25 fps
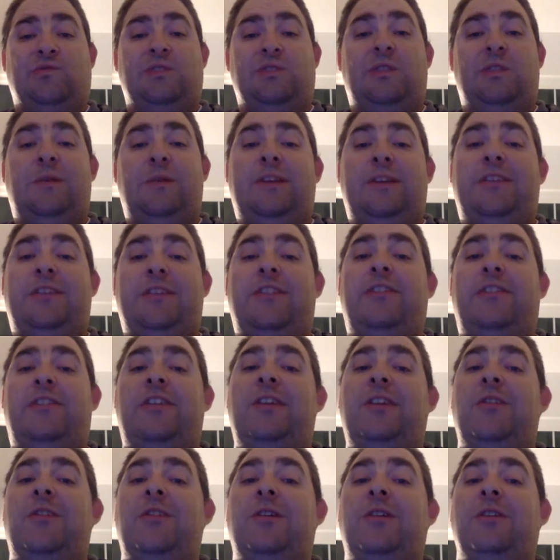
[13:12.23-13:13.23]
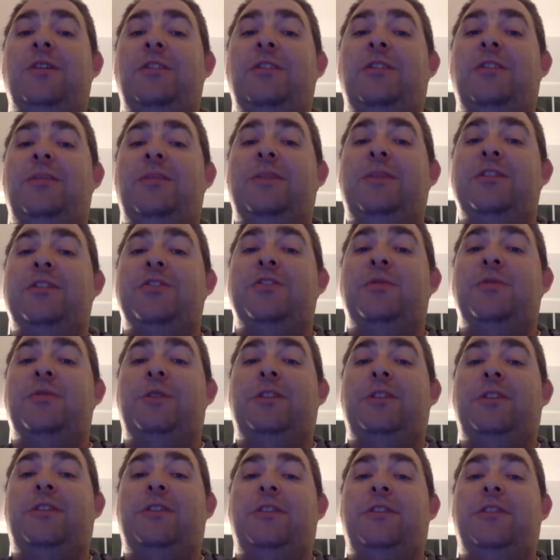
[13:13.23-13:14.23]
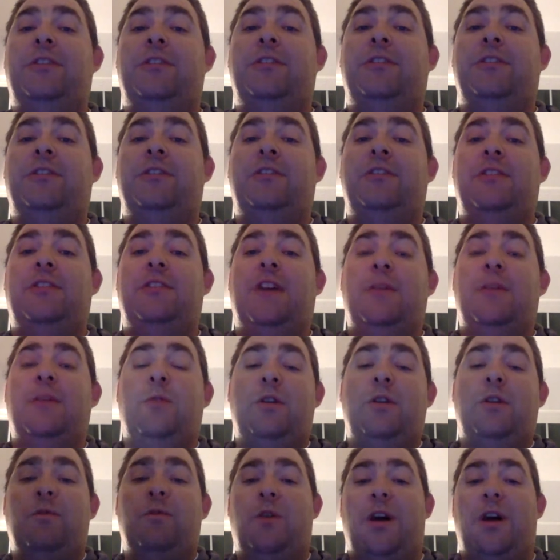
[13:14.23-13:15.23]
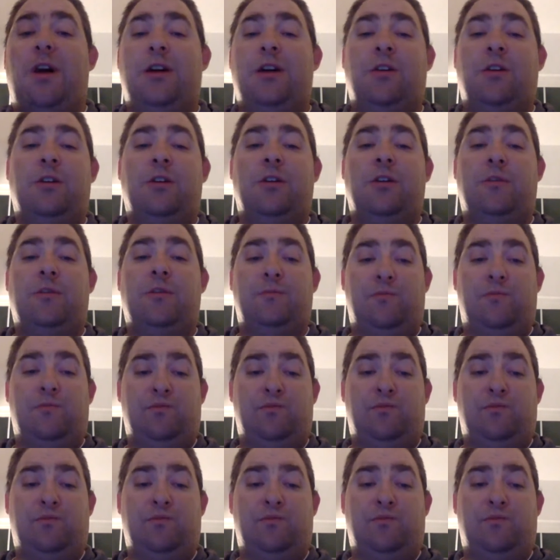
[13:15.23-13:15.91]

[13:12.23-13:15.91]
Luis Castillo. Your losing pitcher was Taijuan Walker.